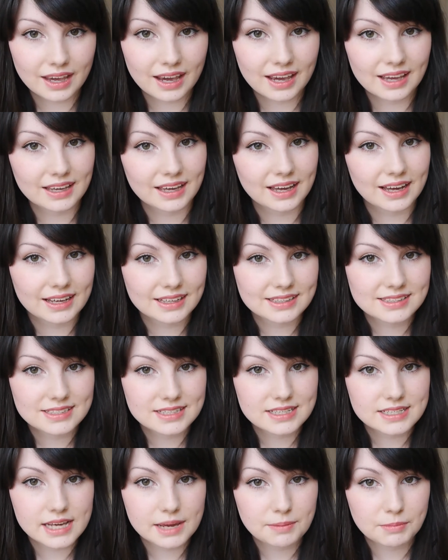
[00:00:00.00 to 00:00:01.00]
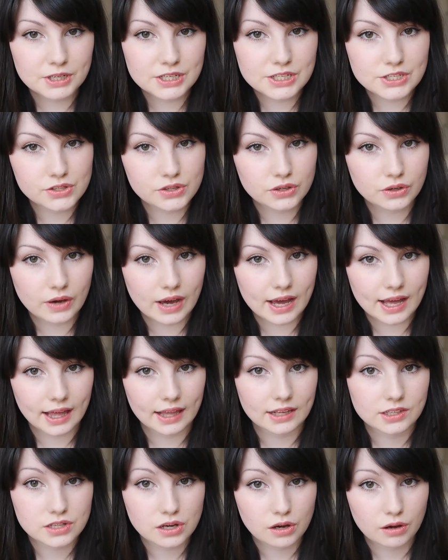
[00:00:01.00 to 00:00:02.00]
Hi guys, today I'm going to do
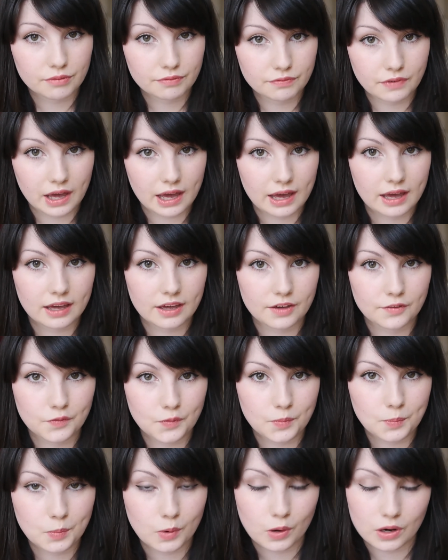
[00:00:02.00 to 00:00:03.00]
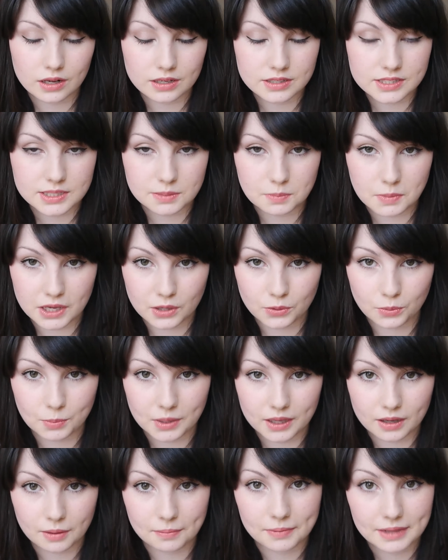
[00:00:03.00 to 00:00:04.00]
a top 5 products to make your
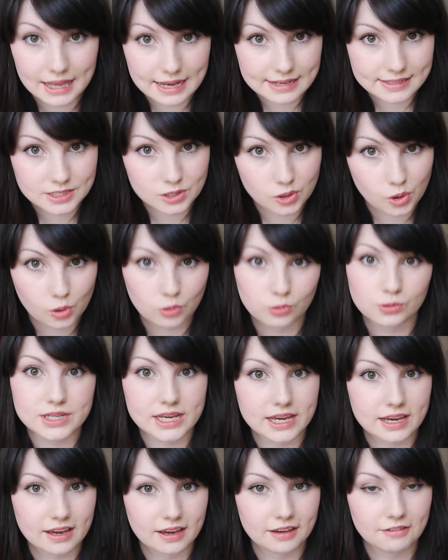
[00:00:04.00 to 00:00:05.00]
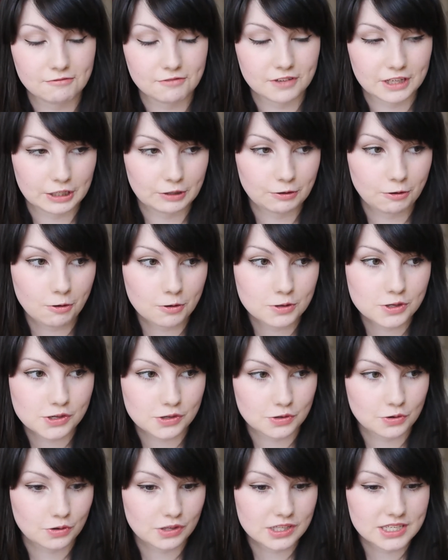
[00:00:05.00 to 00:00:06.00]
makeup last all day video.
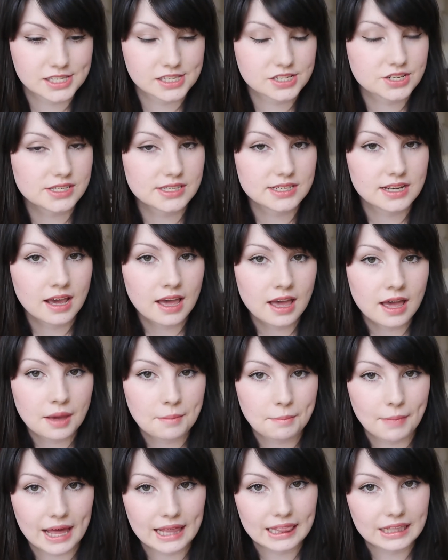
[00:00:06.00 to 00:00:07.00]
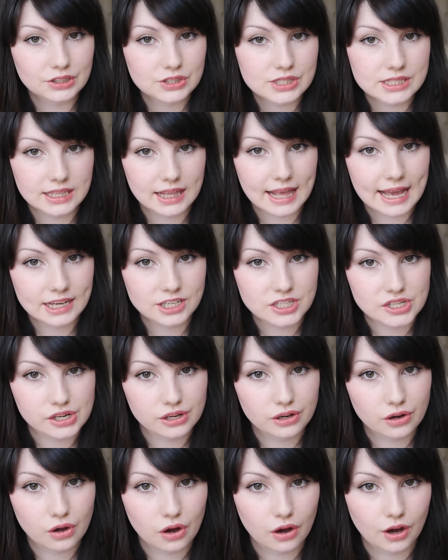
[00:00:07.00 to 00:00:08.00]
So this is just my little
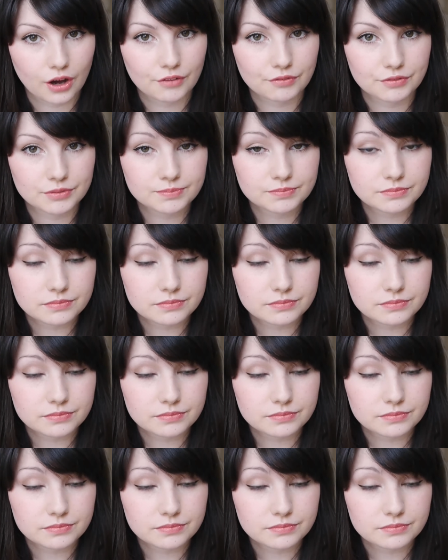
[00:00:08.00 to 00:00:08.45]
selection of